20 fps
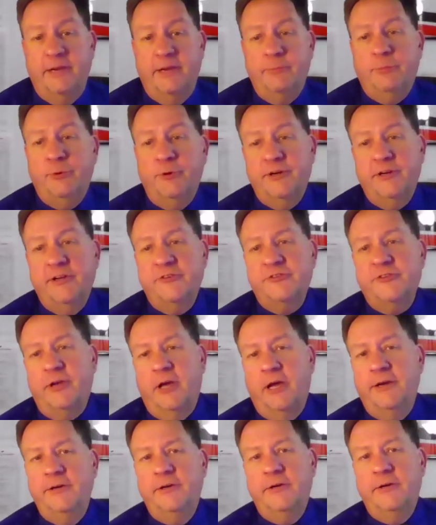they put us
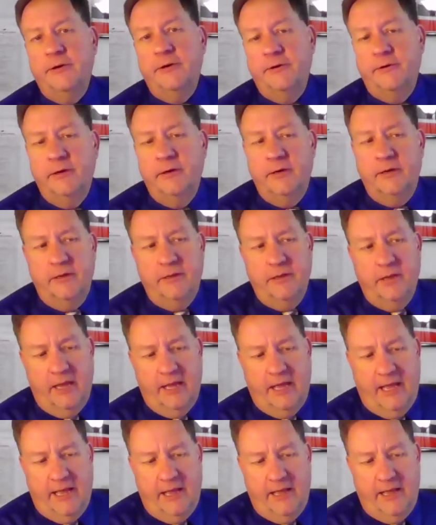under
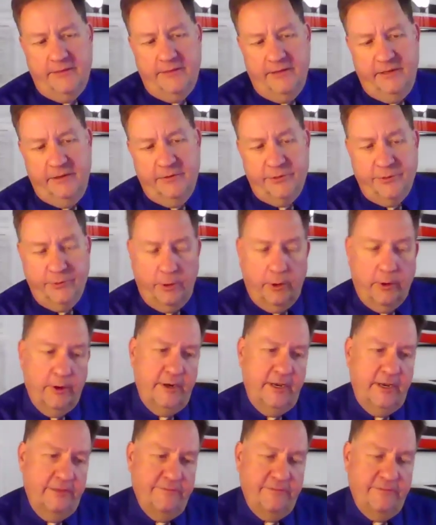the
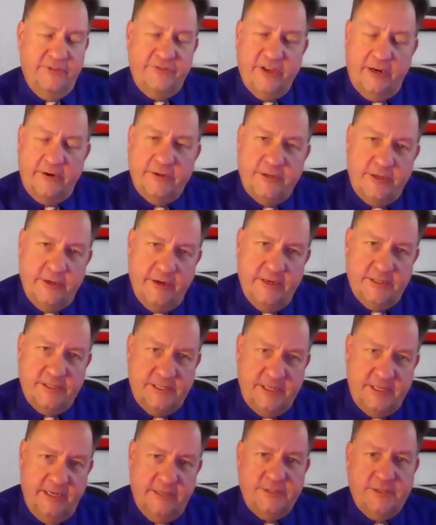authority of the Secretary of
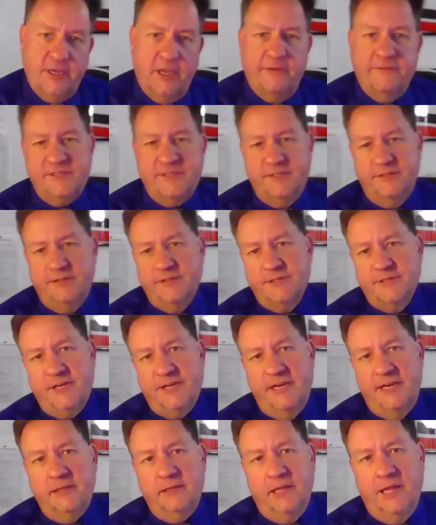State's office at the
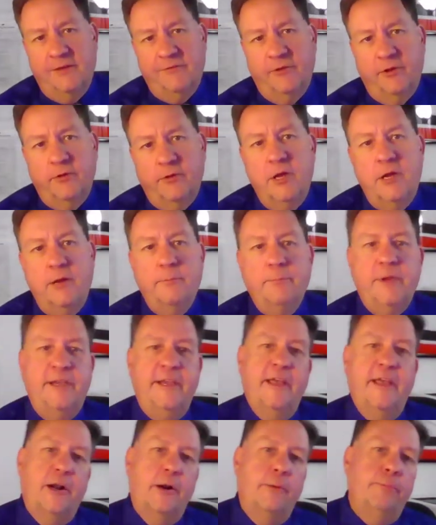state level,
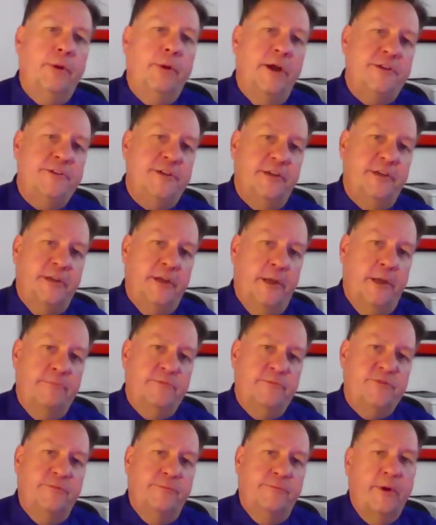but yet our budget
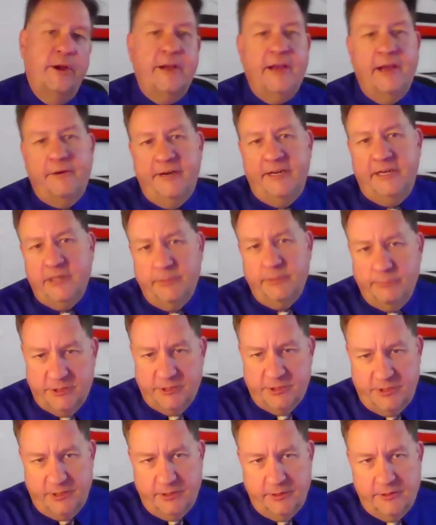comes from our county
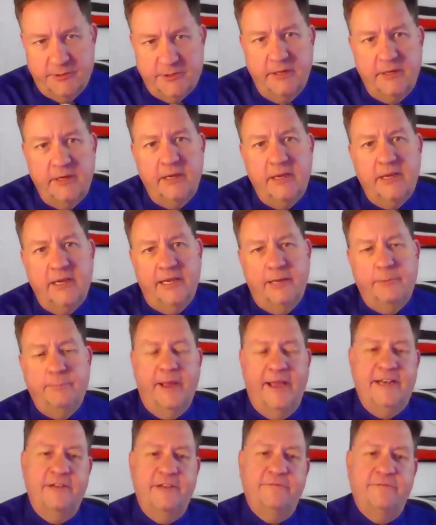commissioners.
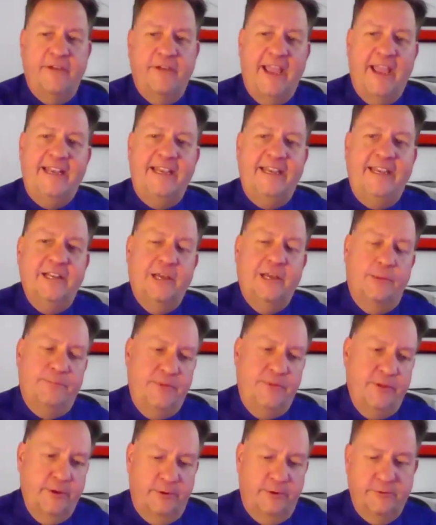And by dividing
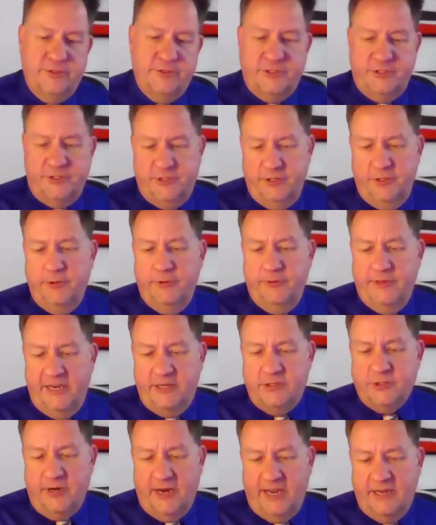up those two,
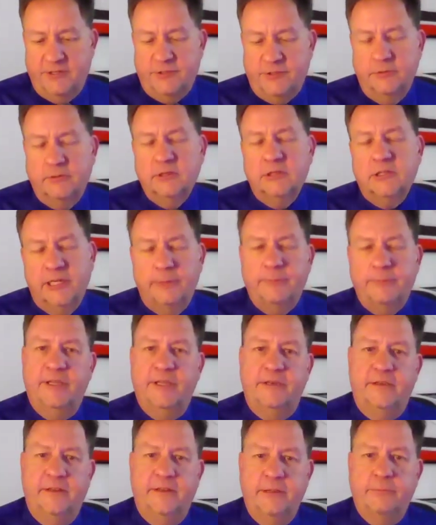they try to
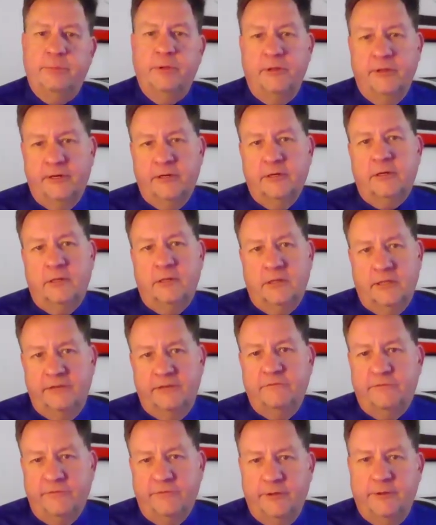limit the political
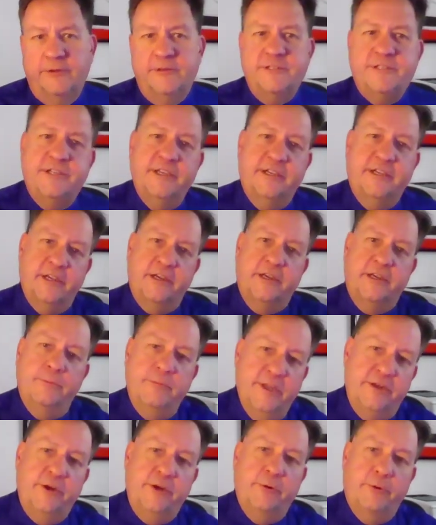influence that can
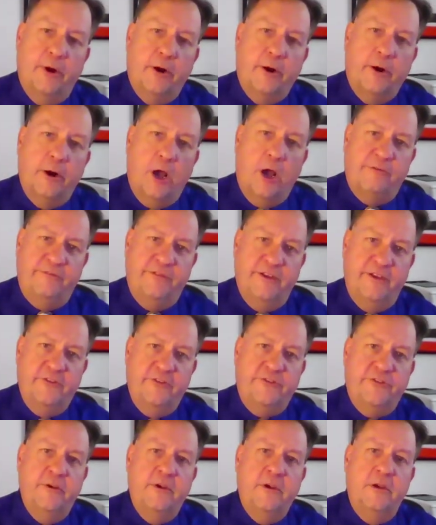come into our
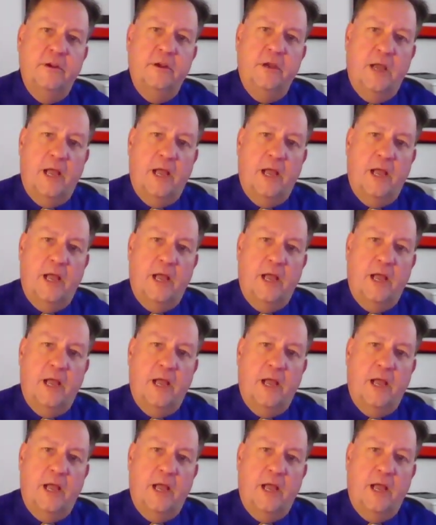office